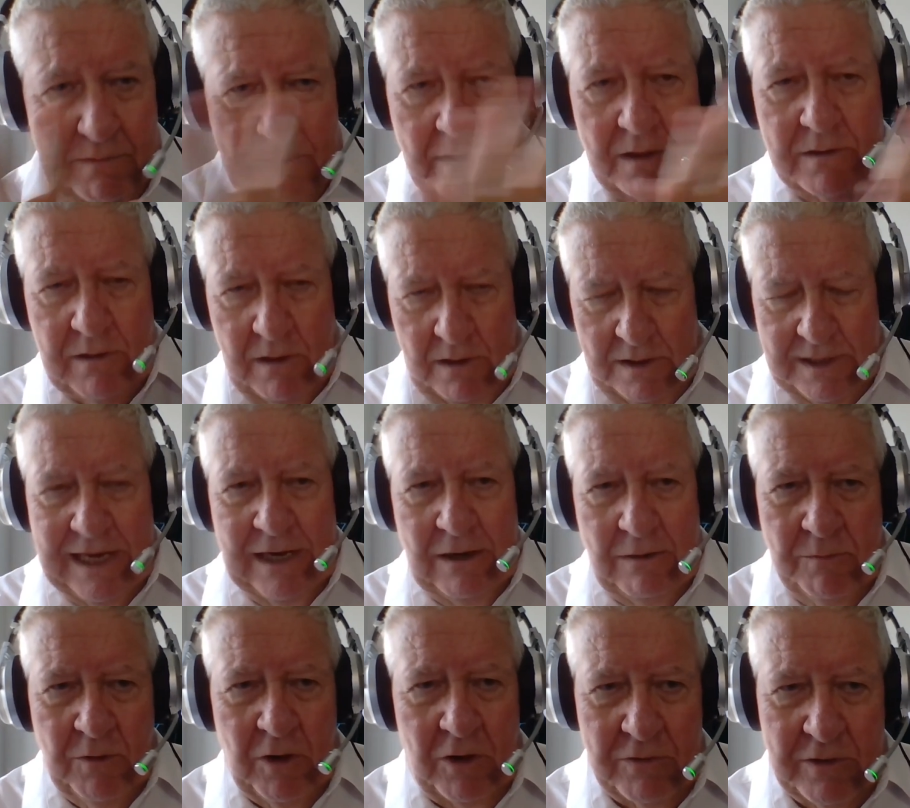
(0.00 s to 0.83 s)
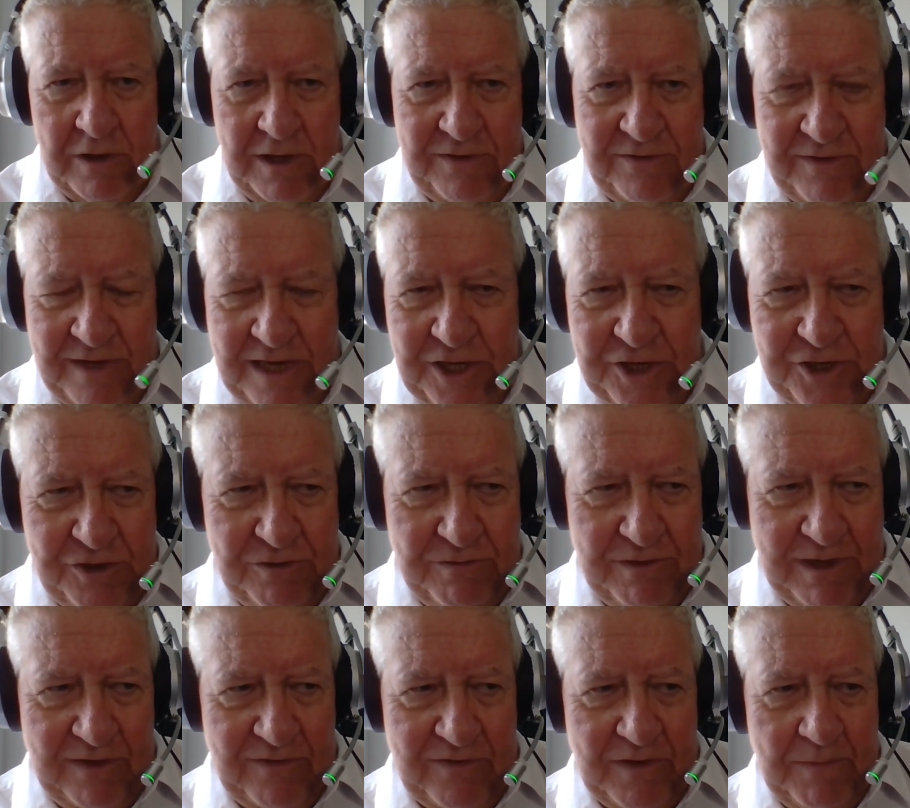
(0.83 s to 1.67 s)
Again, I'm not going to teach
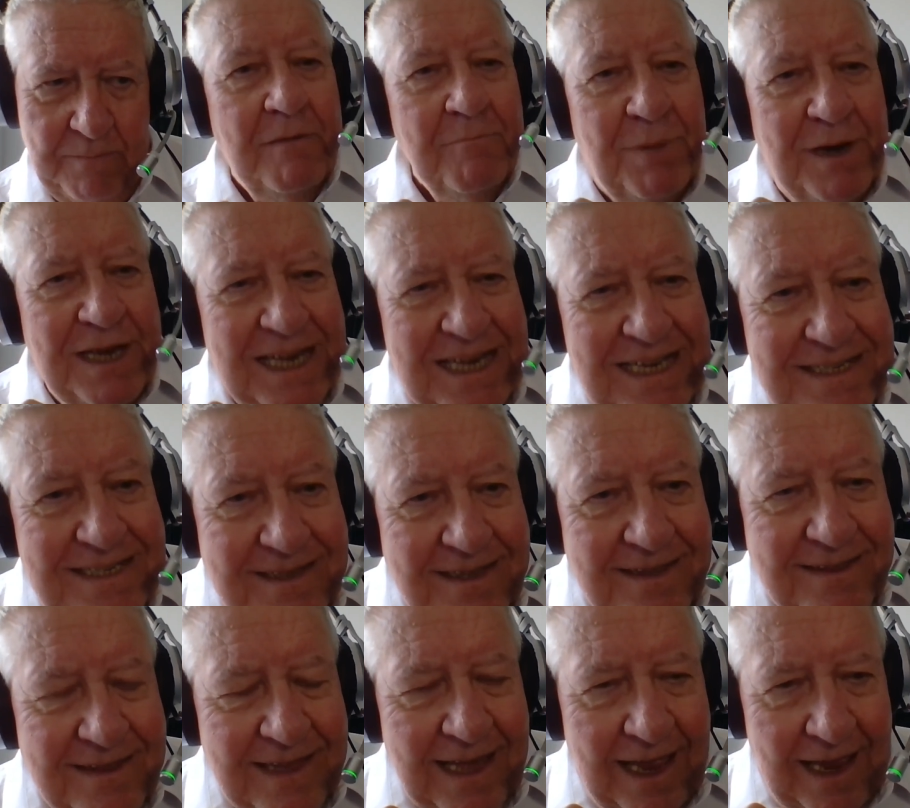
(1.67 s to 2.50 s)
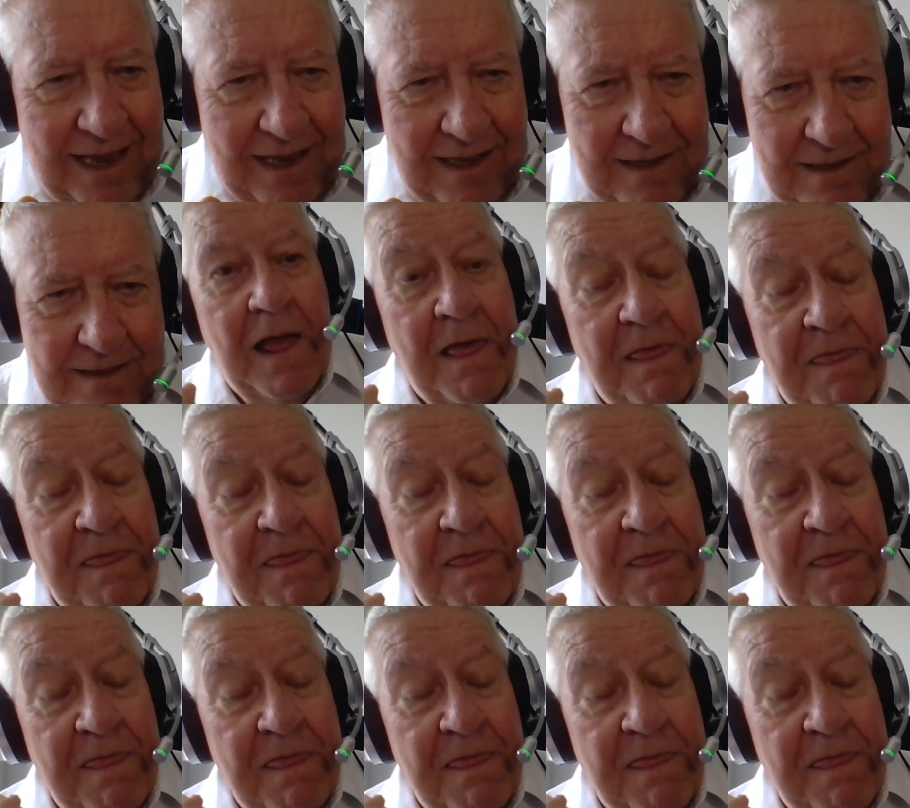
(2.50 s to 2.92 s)
you this, but here's the thing.